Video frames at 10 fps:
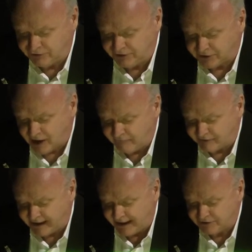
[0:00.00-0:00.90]
viewed their
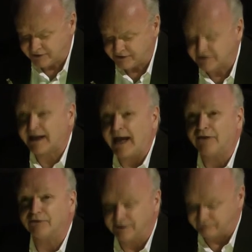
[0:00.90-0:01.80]
convocation as a
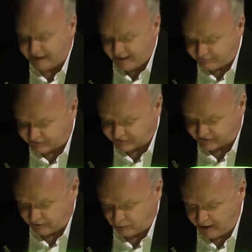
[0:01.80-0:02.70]
gathering of
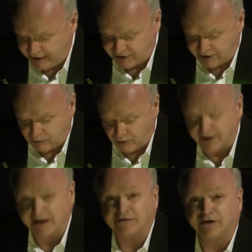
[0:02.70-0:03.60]
Davids waging
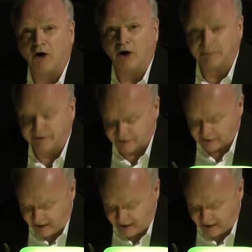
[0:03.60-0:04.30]
war against an army of